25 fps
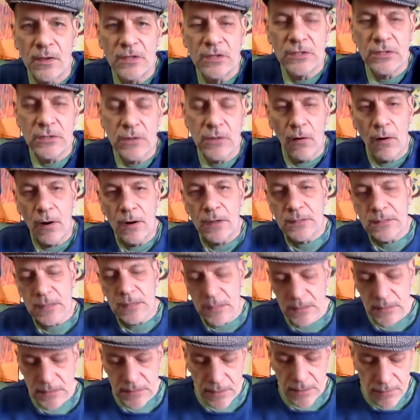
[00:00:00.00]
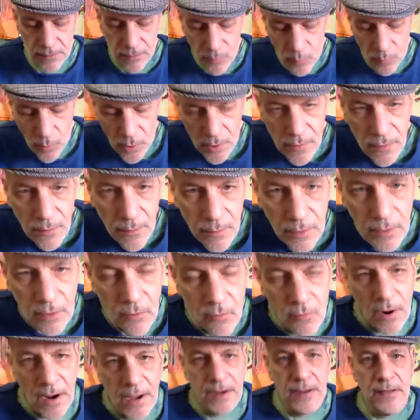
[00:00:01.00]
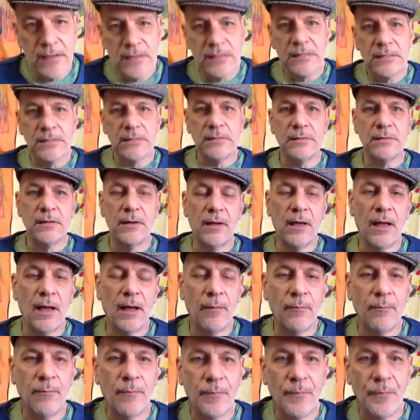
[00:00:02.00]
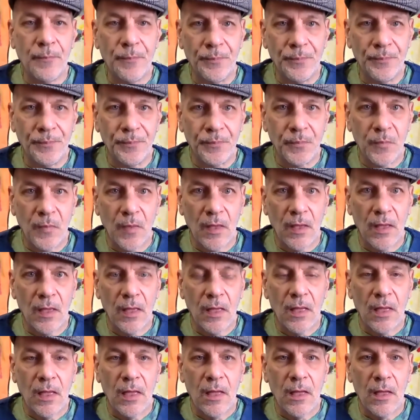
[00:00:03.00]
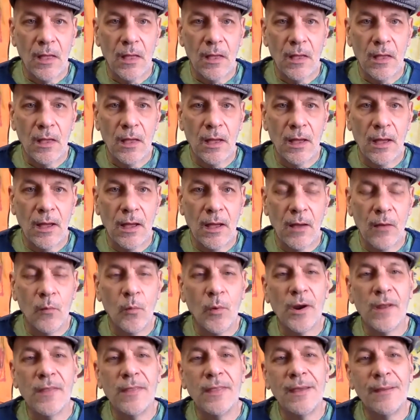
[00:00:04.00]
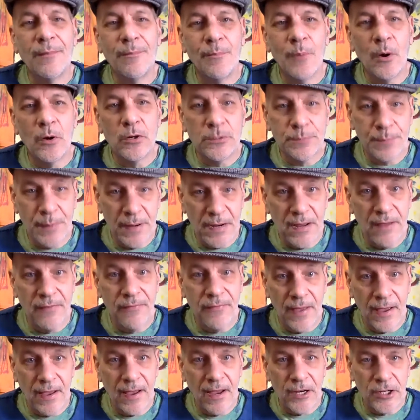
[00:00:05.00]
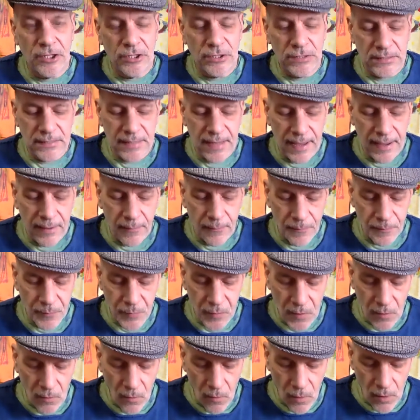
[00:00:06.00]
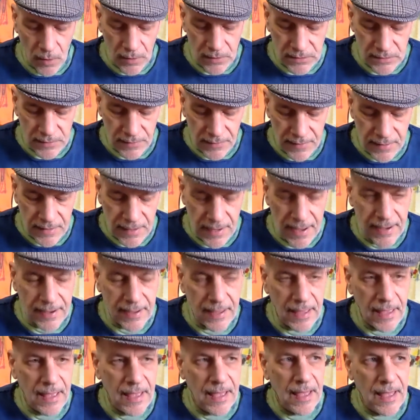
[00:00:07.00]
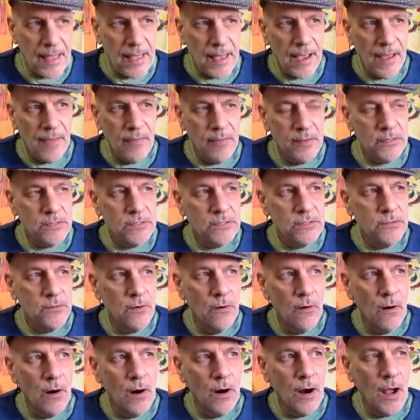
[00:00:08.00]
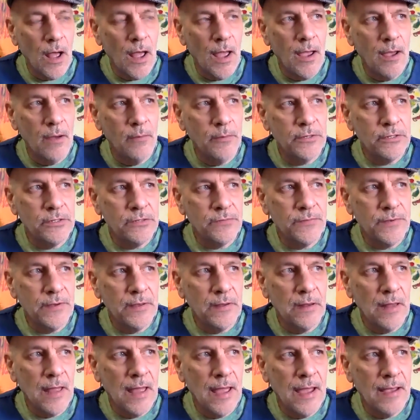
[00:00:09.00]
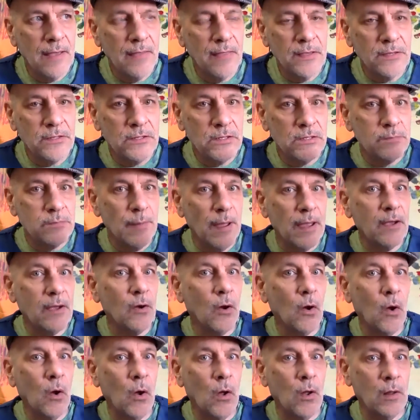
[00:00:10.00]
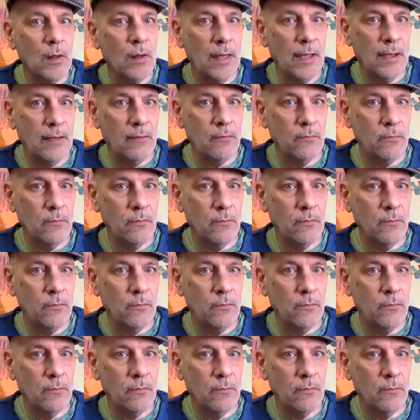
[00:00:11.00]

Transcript: star is considered one of the greatest, um, uh, one of the most benefic, I should say, cards in the deck and the star, I always feel like this is my calling.